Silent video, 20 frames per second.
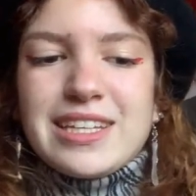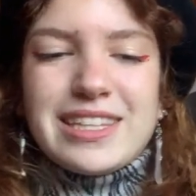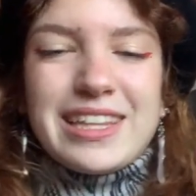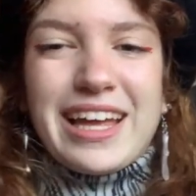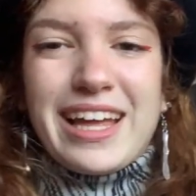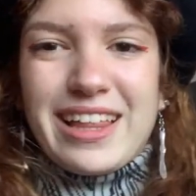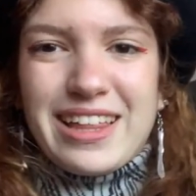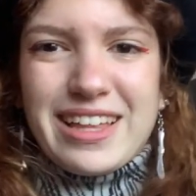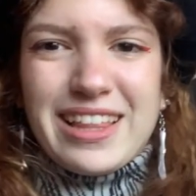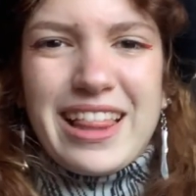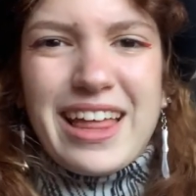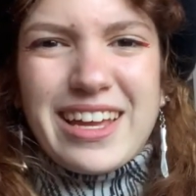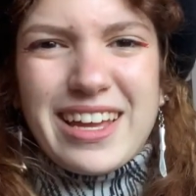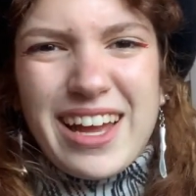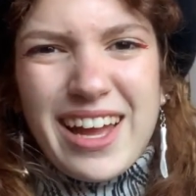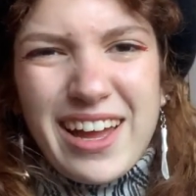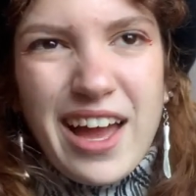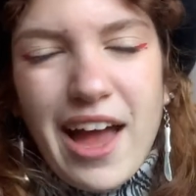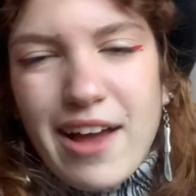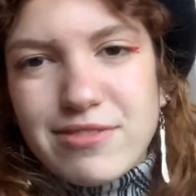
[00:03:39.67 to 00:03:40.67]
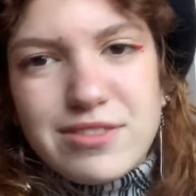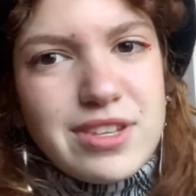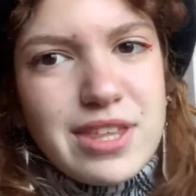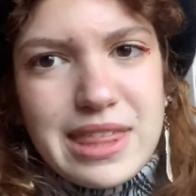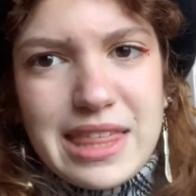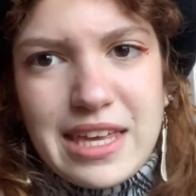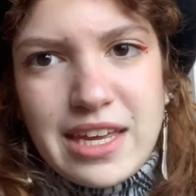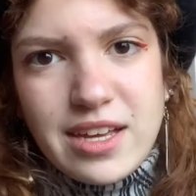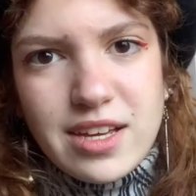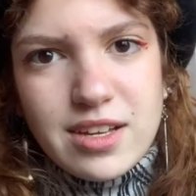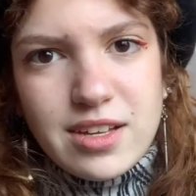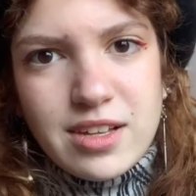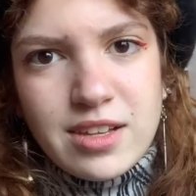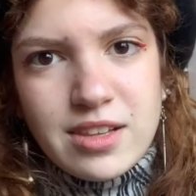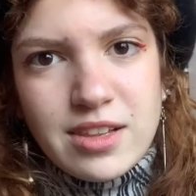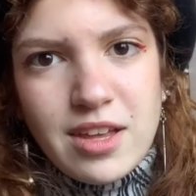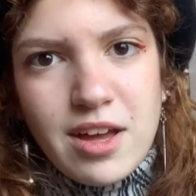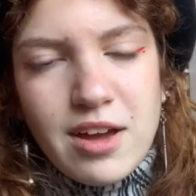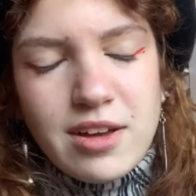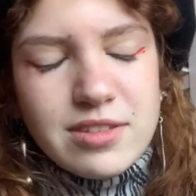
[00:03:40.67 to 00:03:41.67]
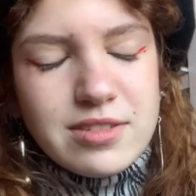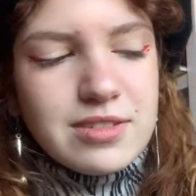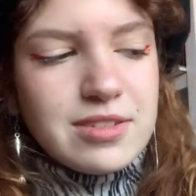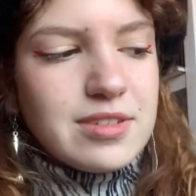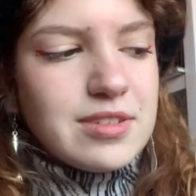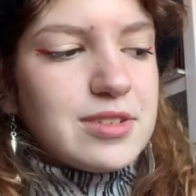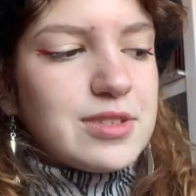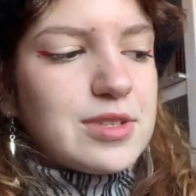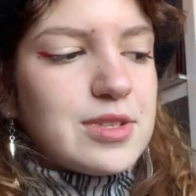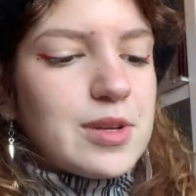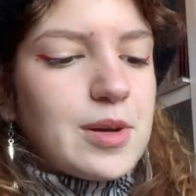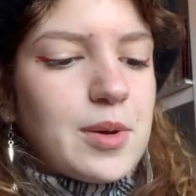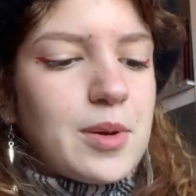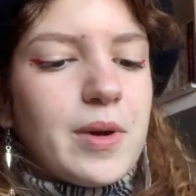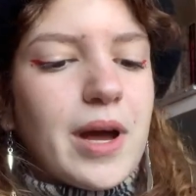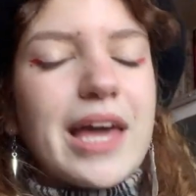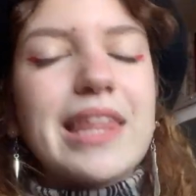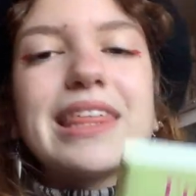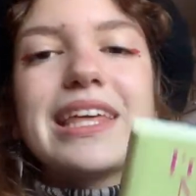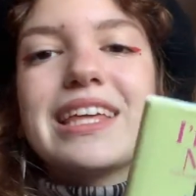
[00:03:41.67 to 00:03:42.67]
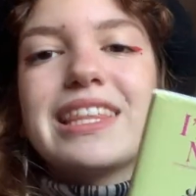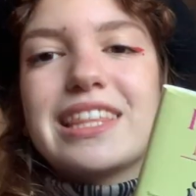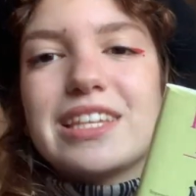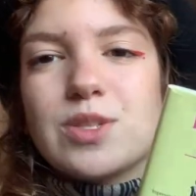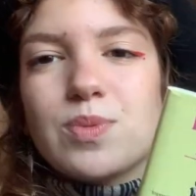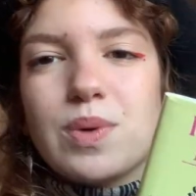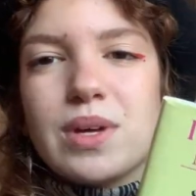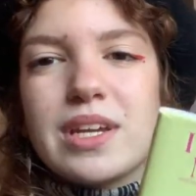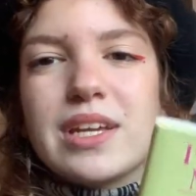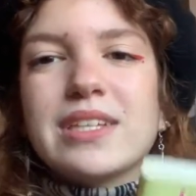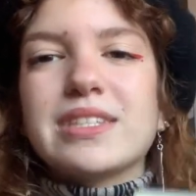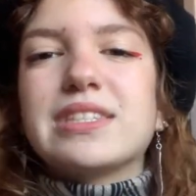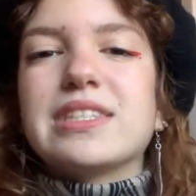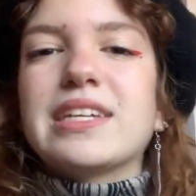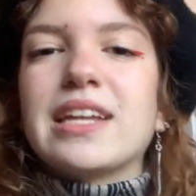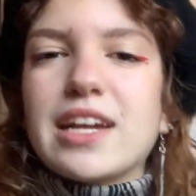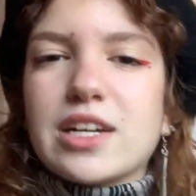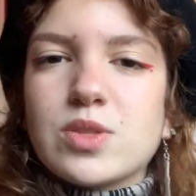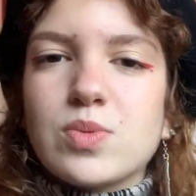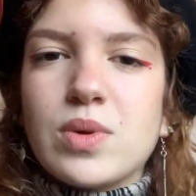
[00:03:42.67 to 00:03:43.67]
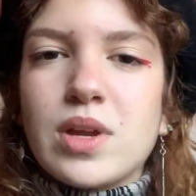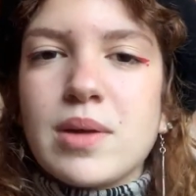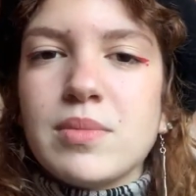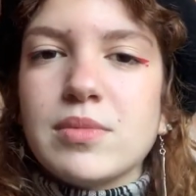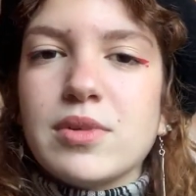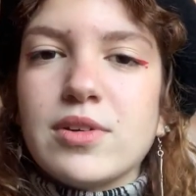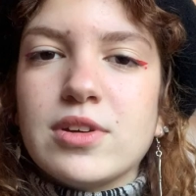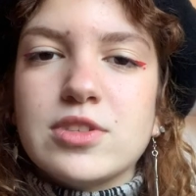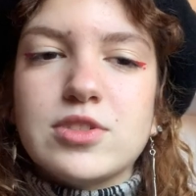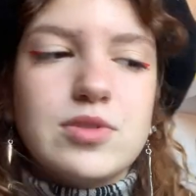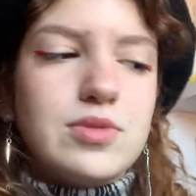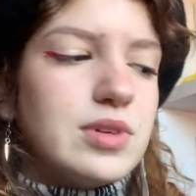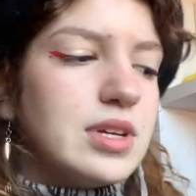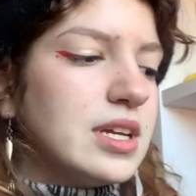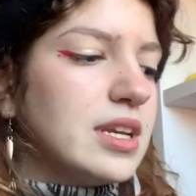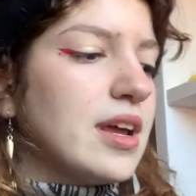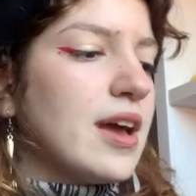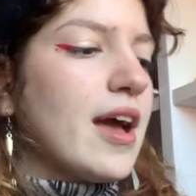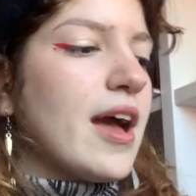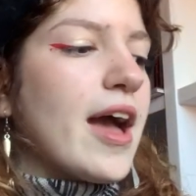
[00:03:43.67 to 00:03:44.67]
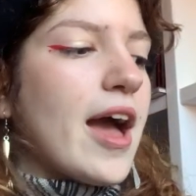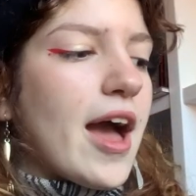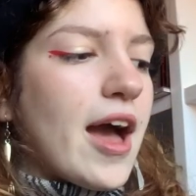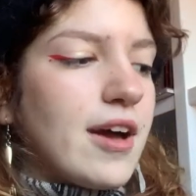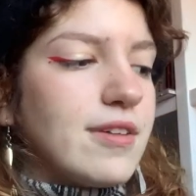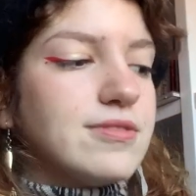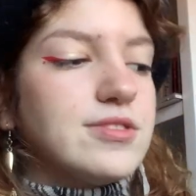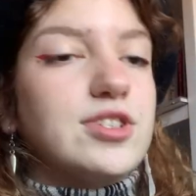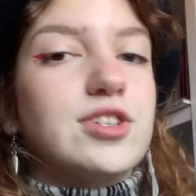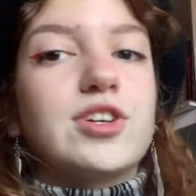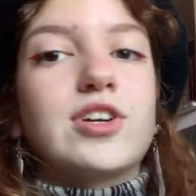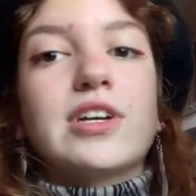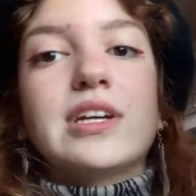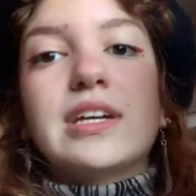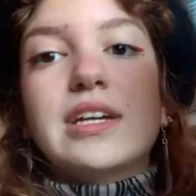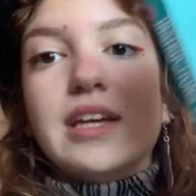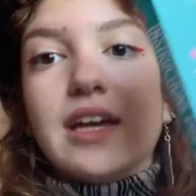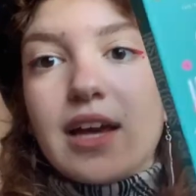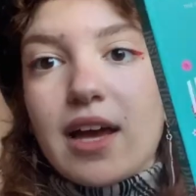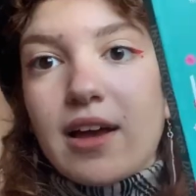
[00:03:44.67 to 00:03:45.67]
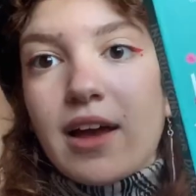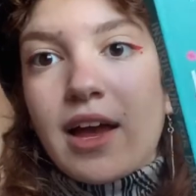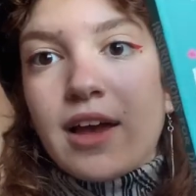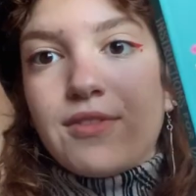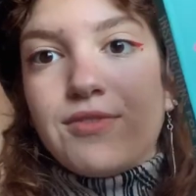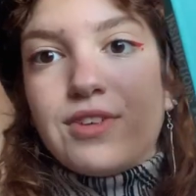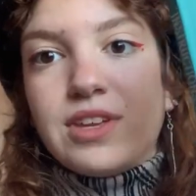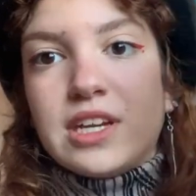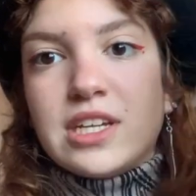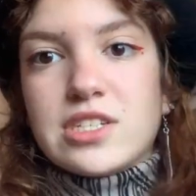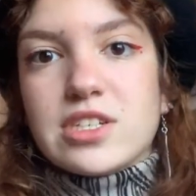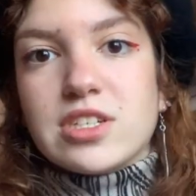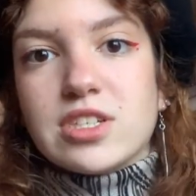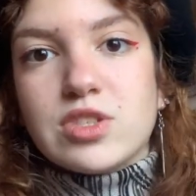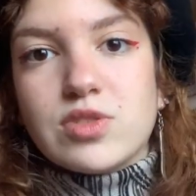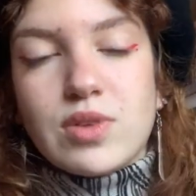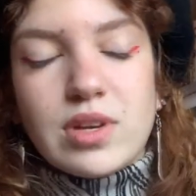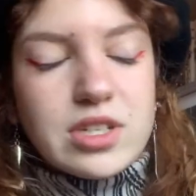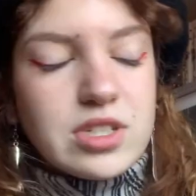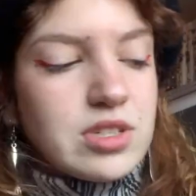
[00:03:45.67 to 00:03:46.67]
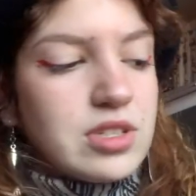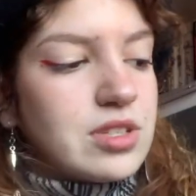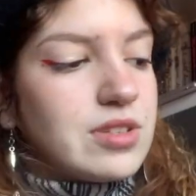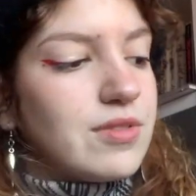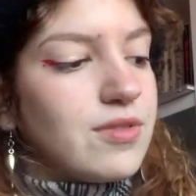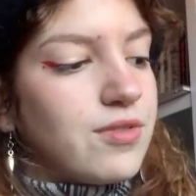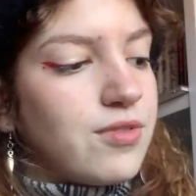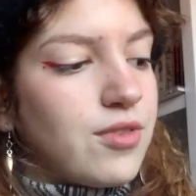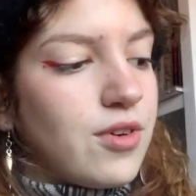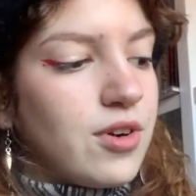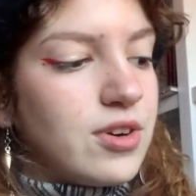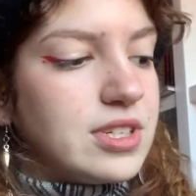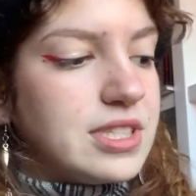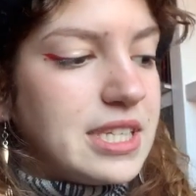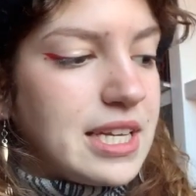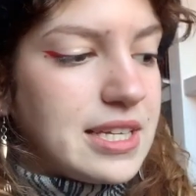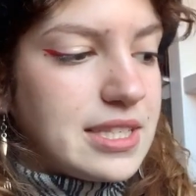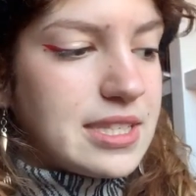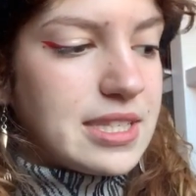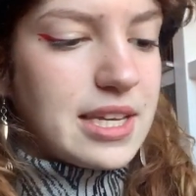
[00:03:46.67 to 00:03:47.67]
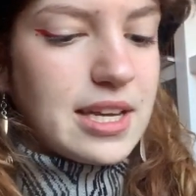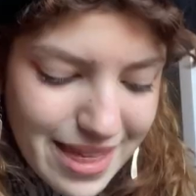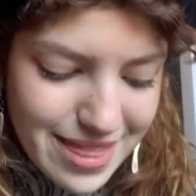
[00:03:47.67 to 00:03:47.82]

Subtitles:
that like I have to think a lot. So I think this one is the next one I'm going to read after I finish Instructions for Dancing.